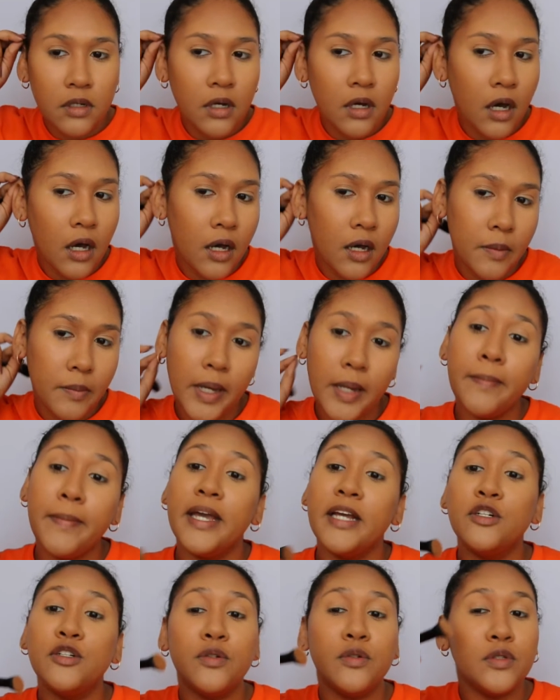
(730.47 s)
And
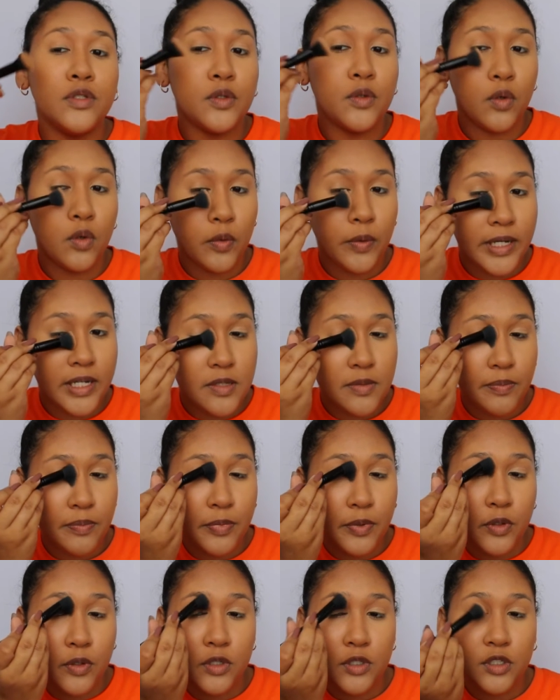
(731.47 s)
make sure to always
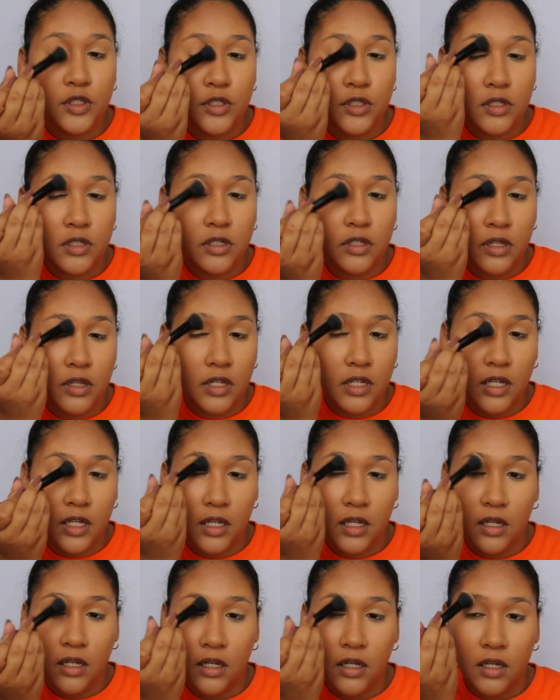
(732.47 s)
push
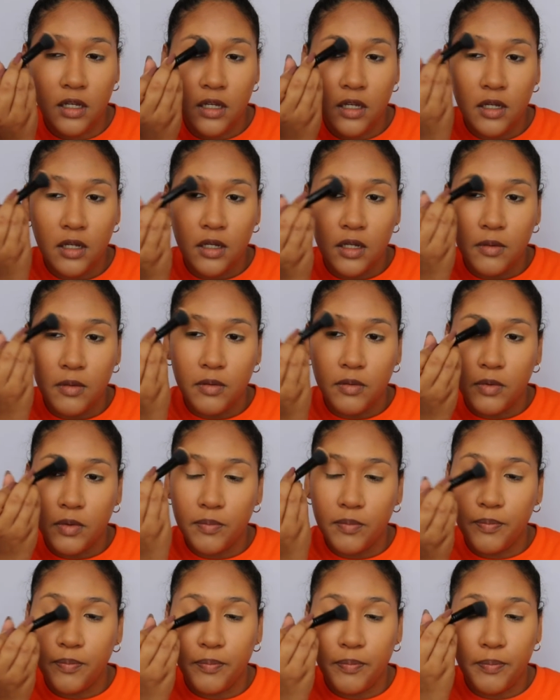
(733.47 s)
the
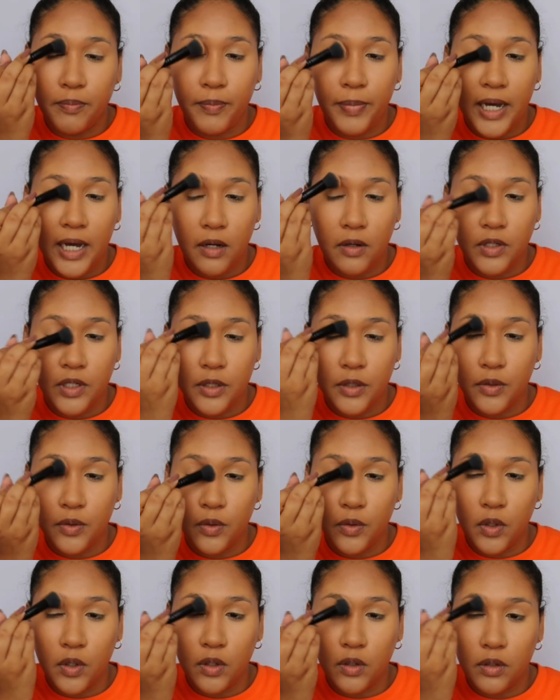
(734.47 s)
powder
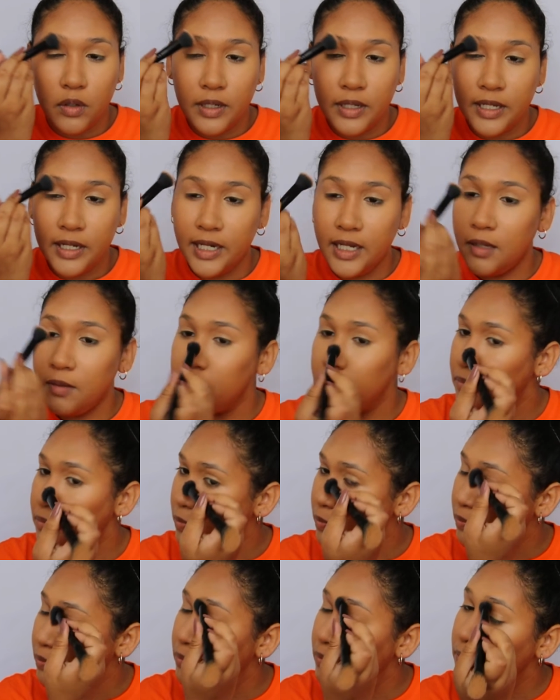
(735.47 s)
cream
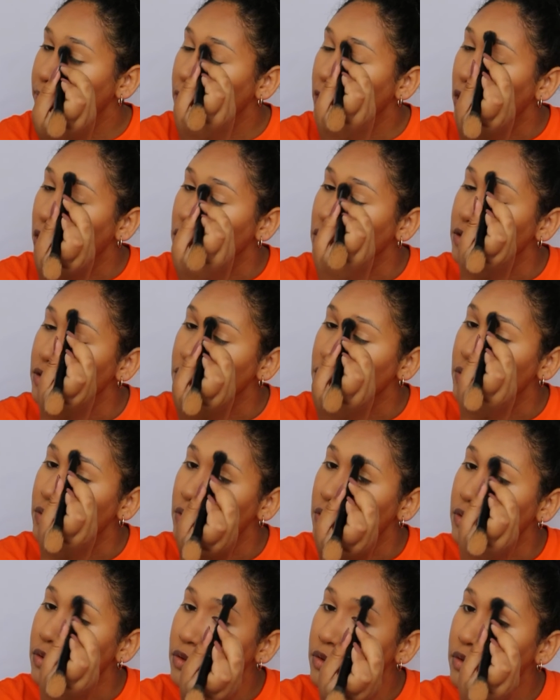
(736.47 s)

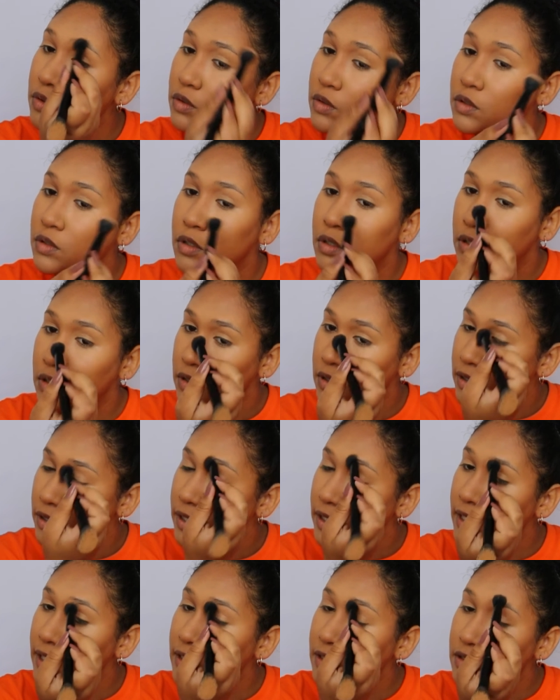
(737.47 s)
contour
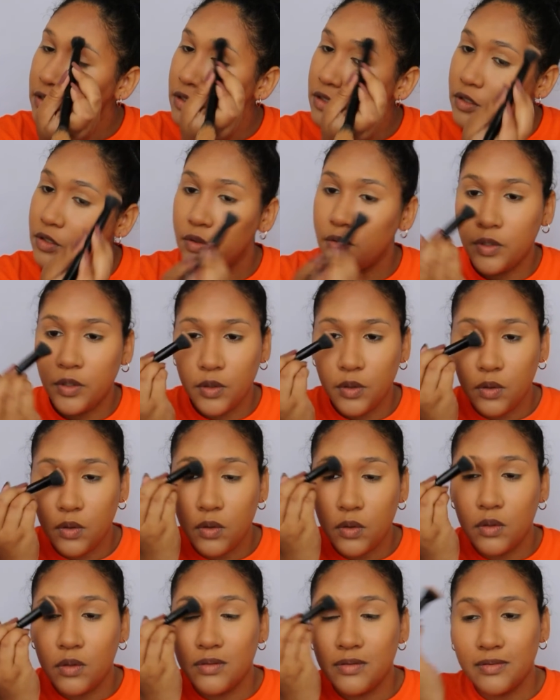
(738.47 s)
into
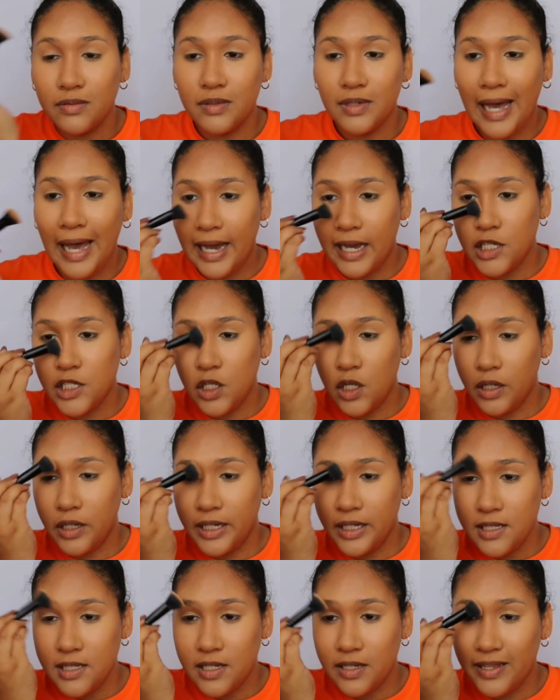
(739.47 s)
your eye
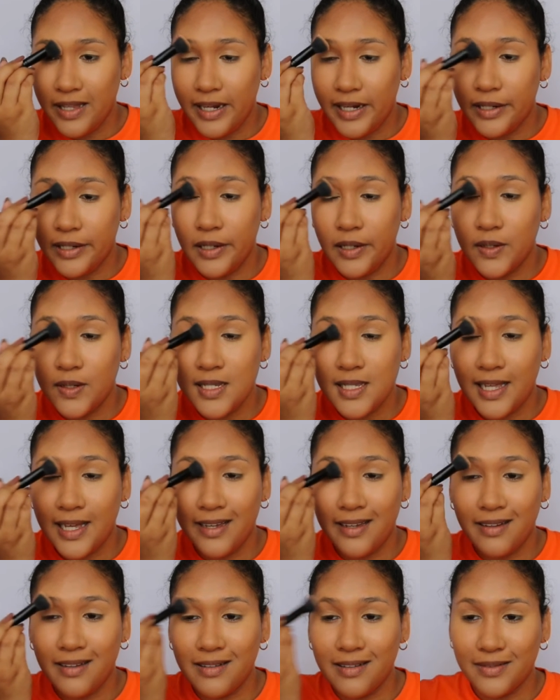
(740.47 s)
socket so that it looks
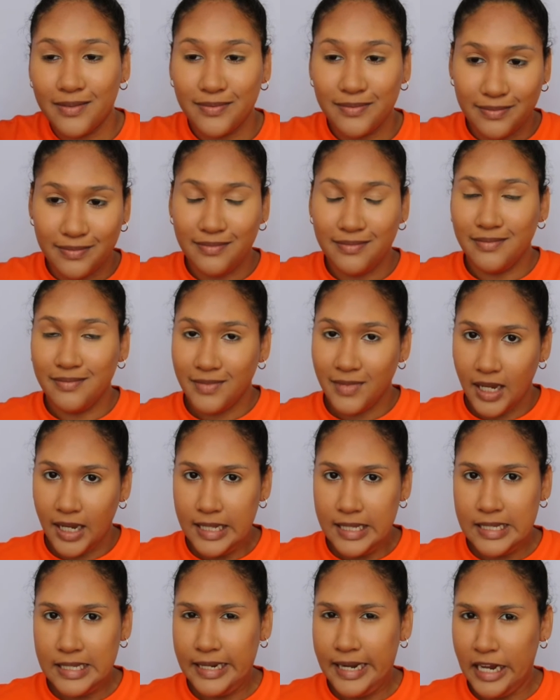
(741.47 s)
like
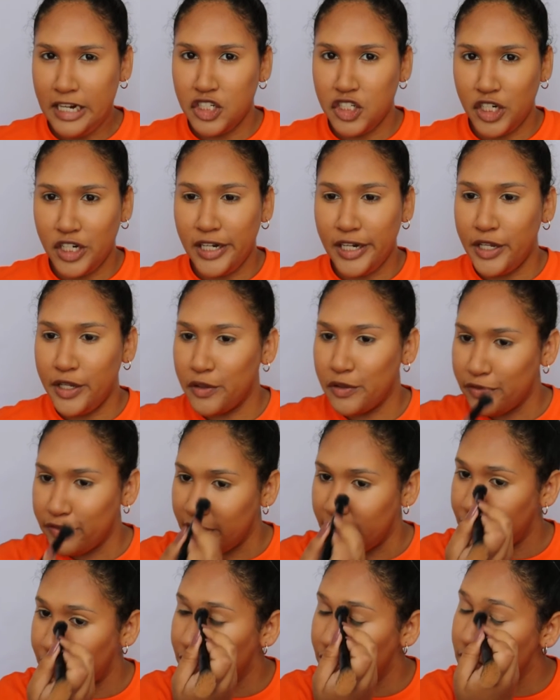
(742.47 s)
it's naturally your
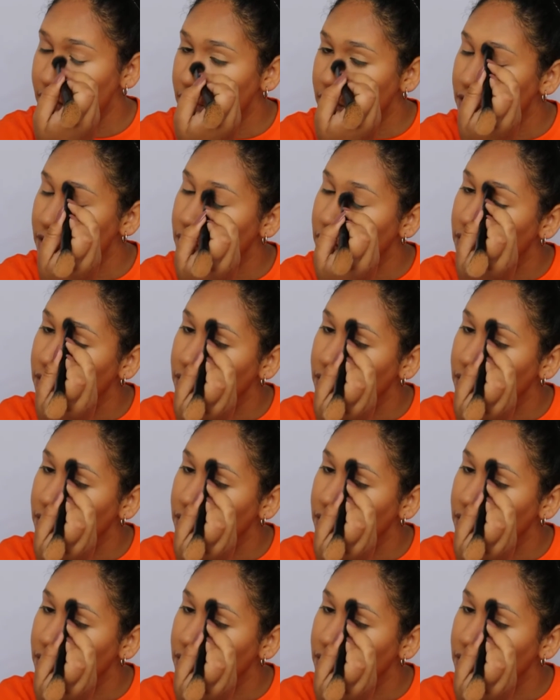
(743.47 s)
features.